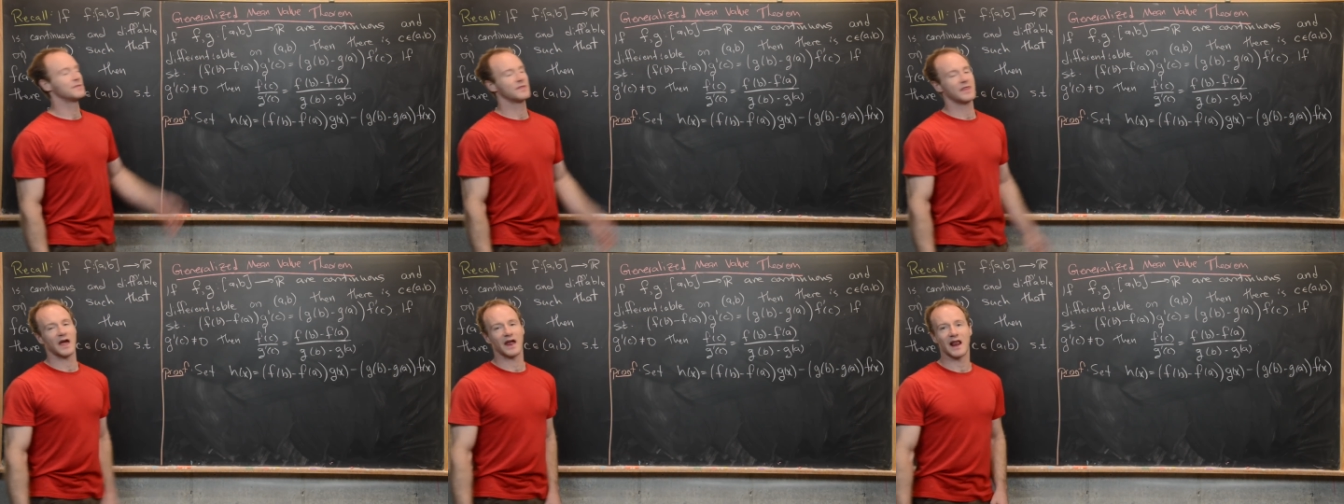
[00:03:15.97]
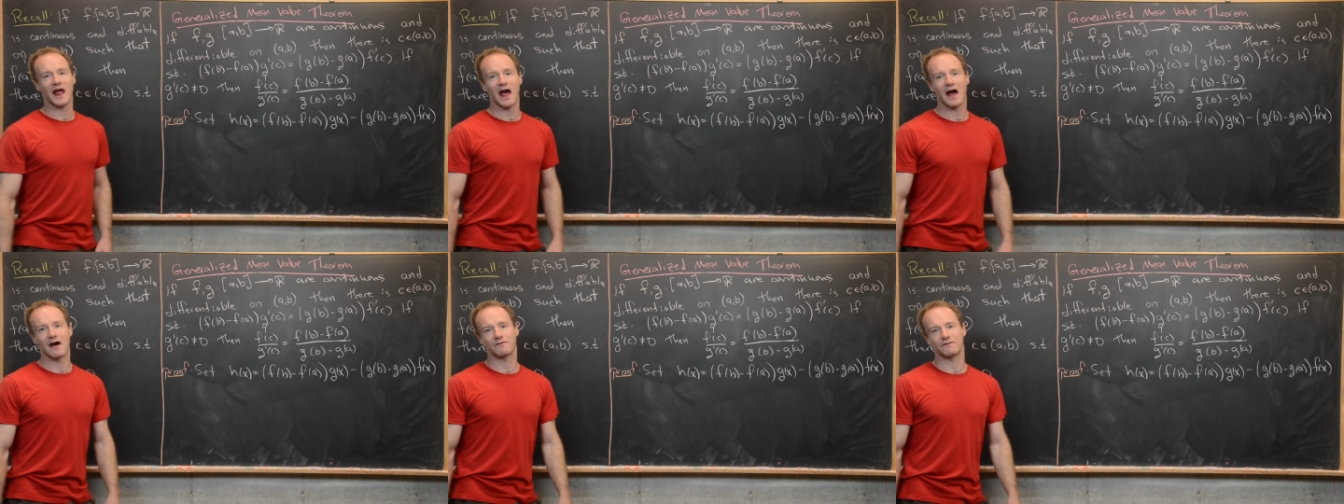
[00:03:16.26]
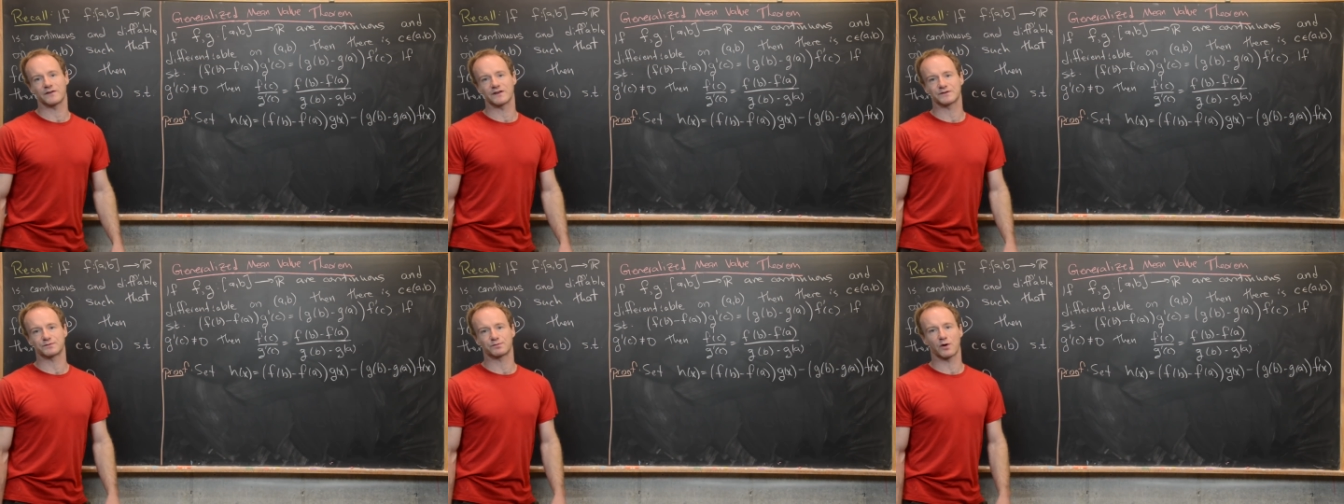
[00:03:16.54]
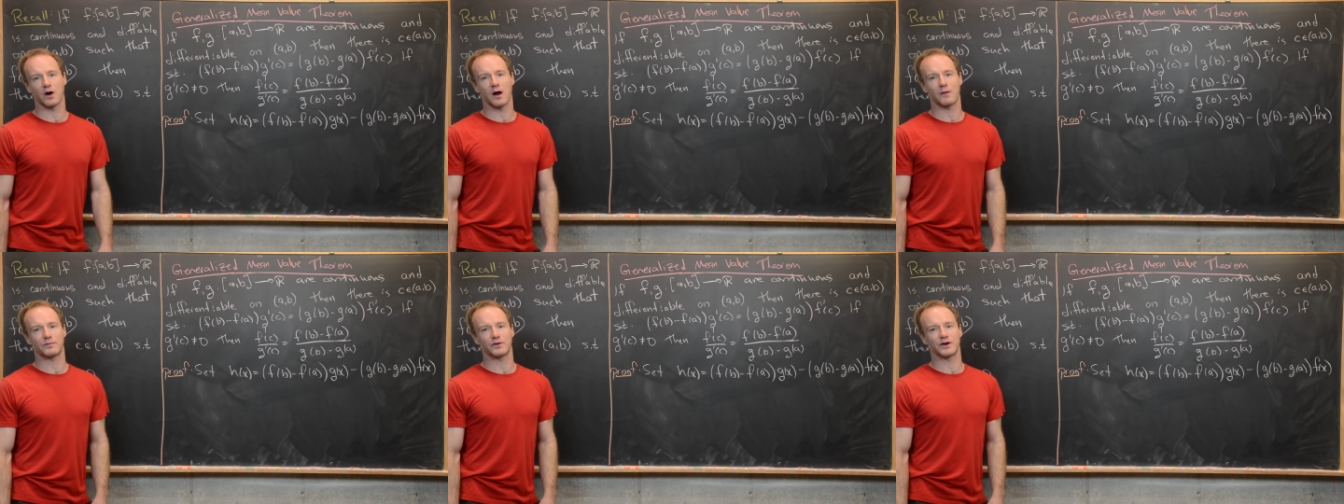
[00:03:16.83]
that have this
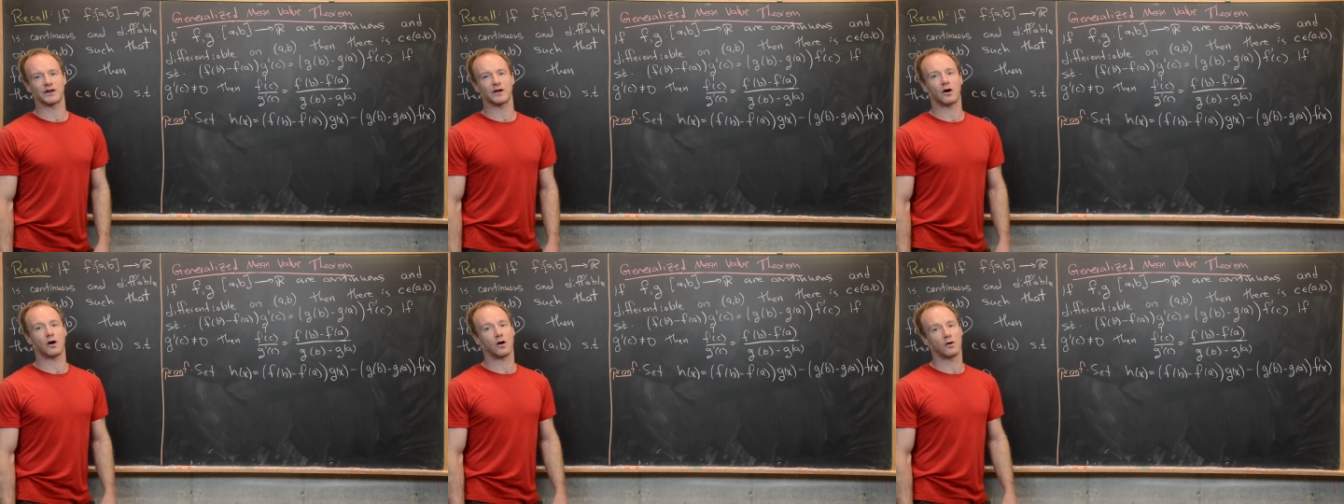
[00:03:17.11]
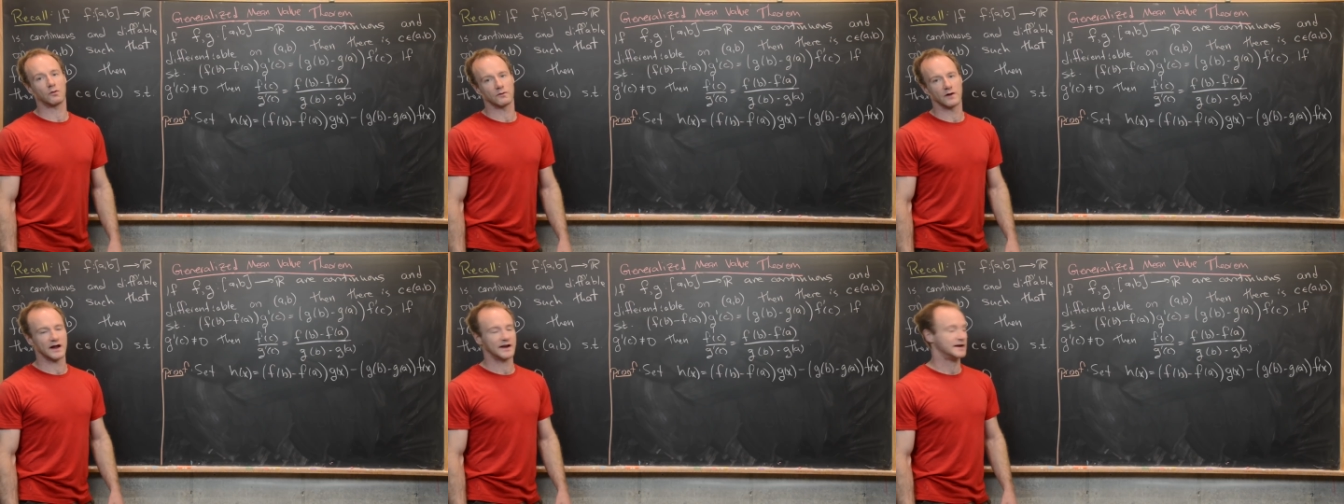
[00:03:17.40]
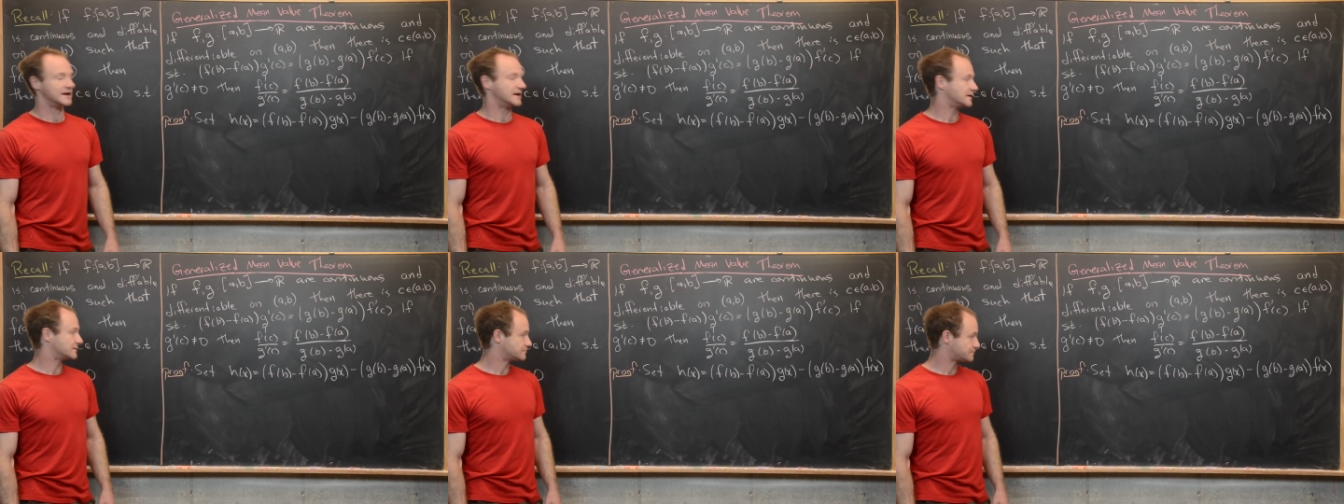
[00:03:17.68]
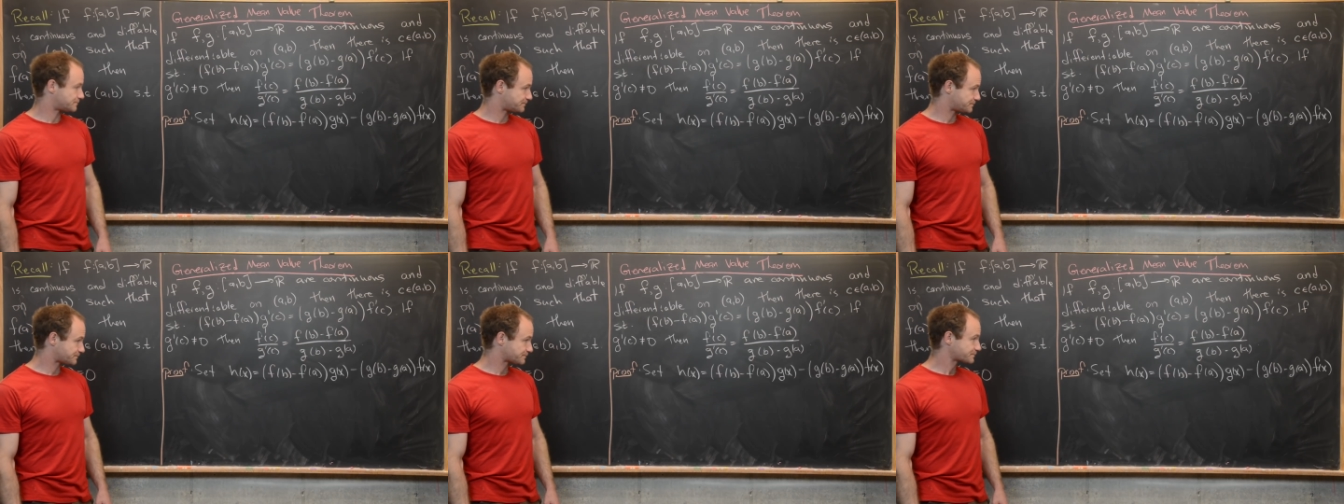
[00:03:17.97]
property already.
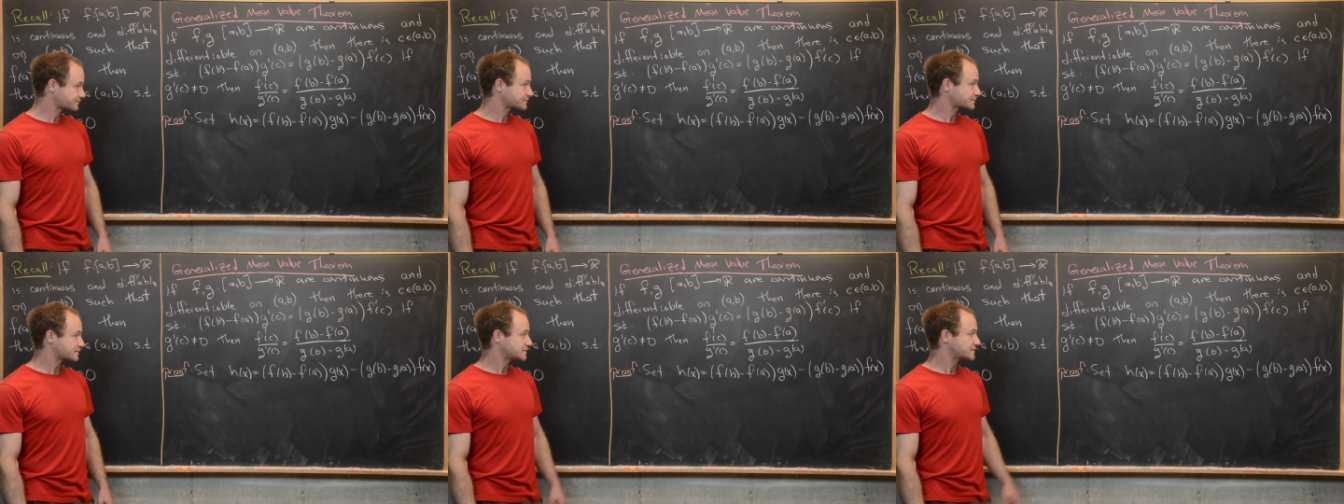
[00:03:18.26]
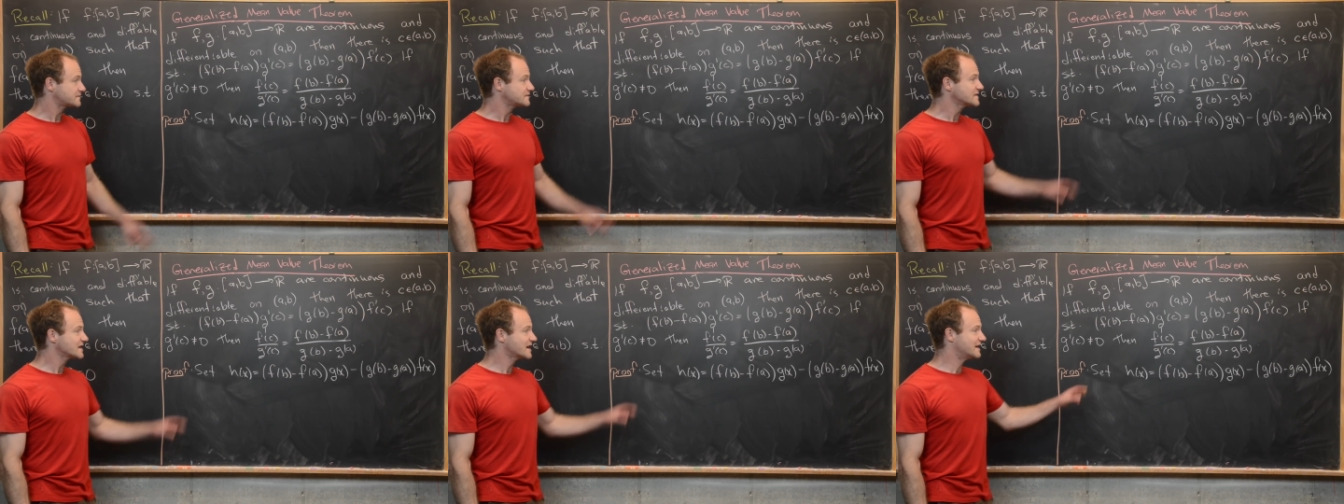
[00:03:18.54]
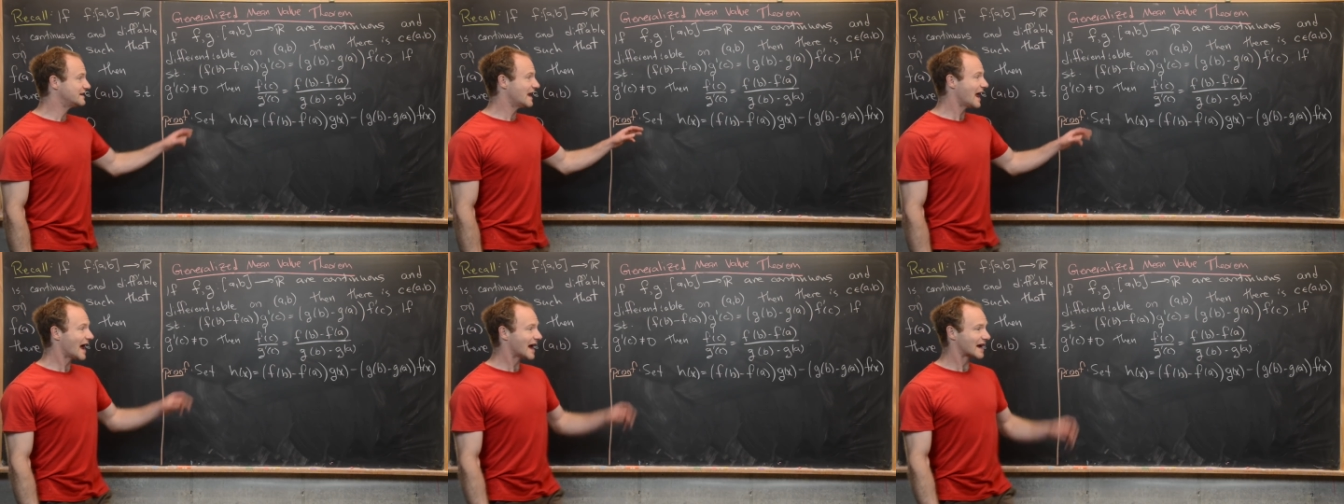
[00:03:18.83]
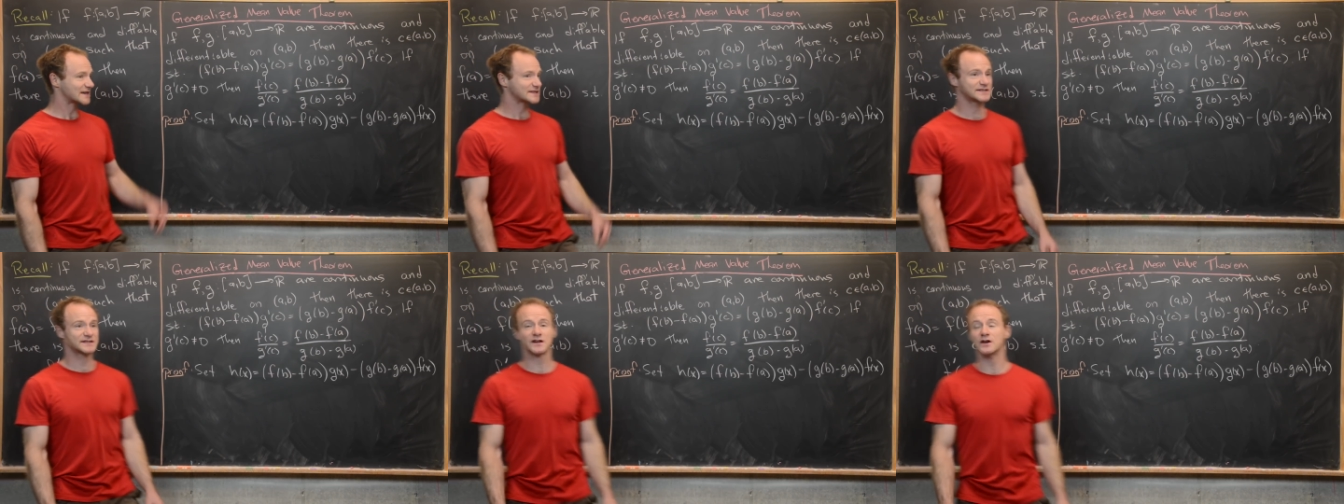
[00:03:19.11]

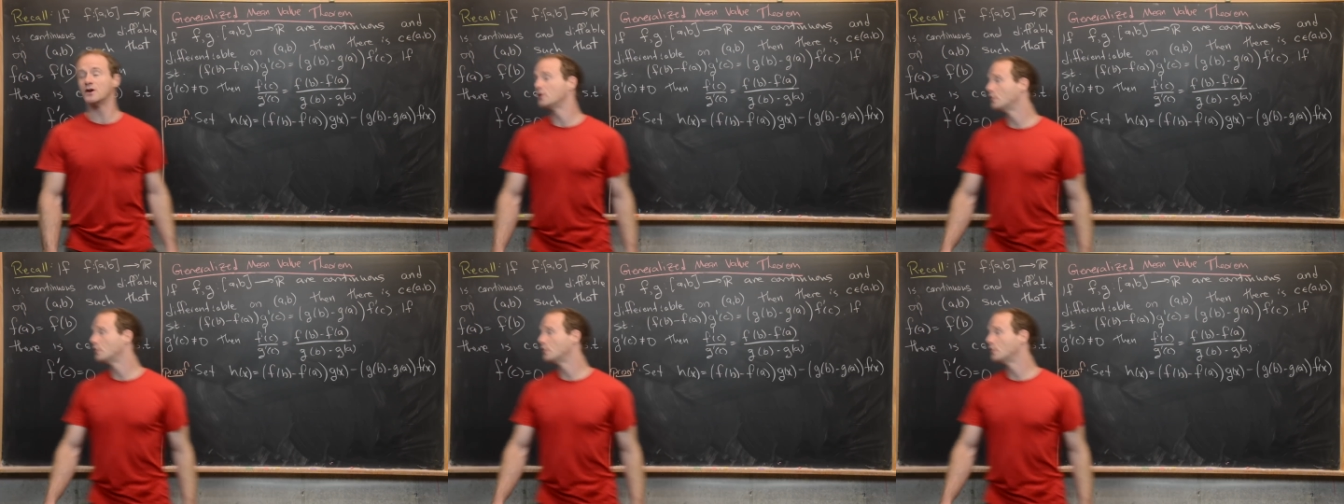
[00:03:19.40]
Next,